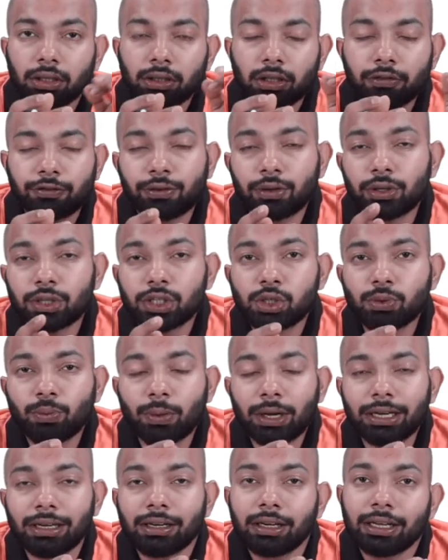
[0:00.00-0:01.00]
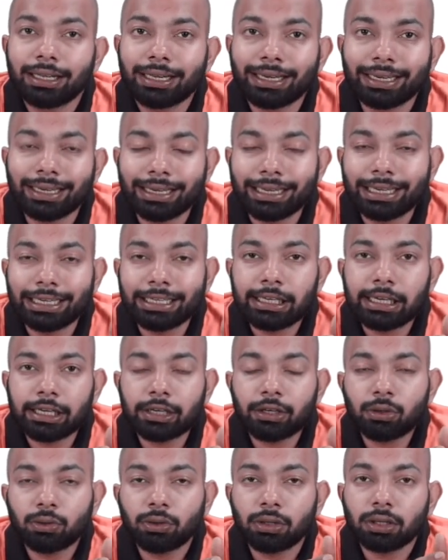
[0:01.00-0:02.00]
The first one
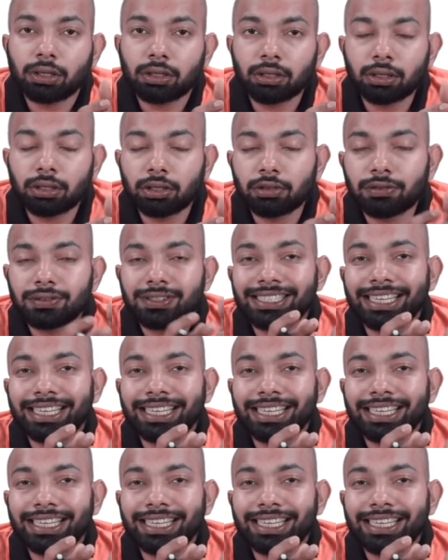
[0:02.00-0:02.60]
related to the curve,